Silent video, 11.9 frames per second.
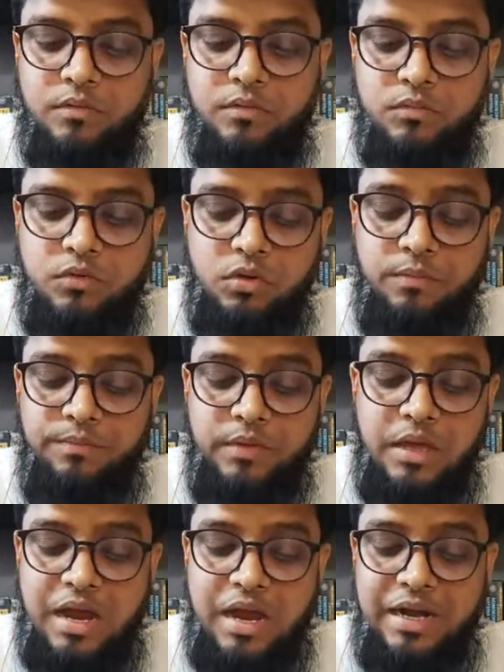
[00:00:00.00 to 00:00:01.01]

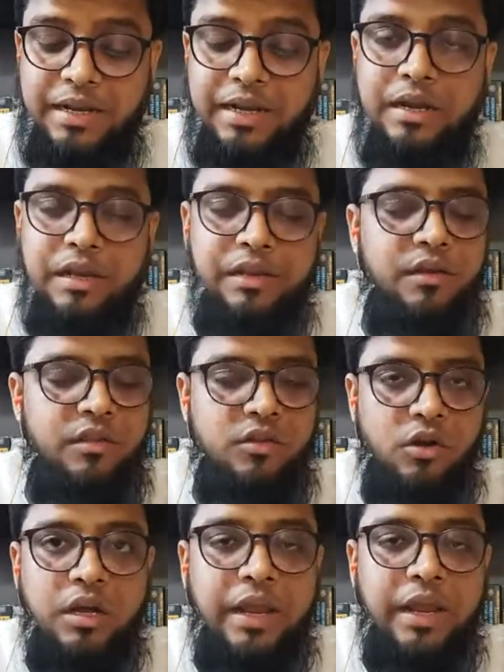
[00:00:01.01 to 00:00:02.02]
so until unless it is
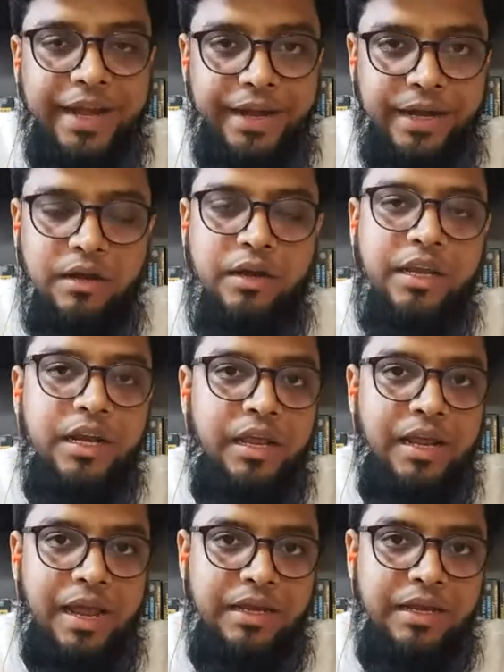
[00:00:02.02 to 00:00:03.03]
not
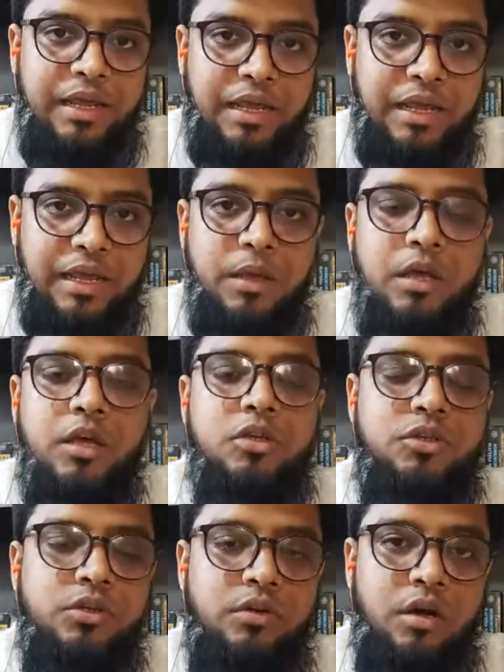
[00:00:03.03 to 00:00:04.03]
needing any help,
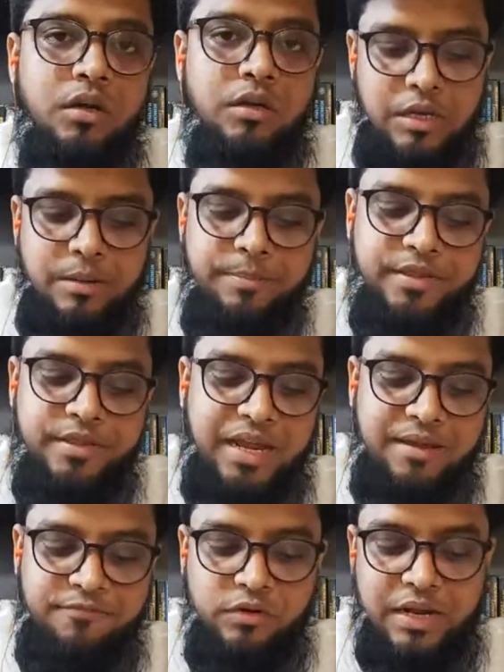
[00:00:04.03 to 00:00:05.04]
you should not
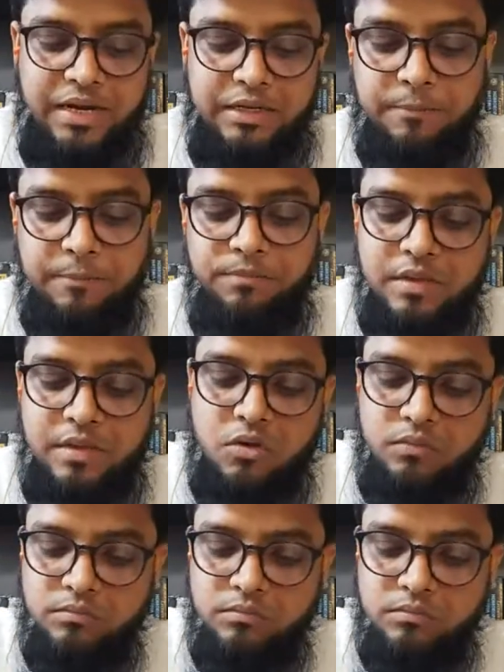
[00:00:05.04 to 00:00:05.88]
prescribe for that. Now,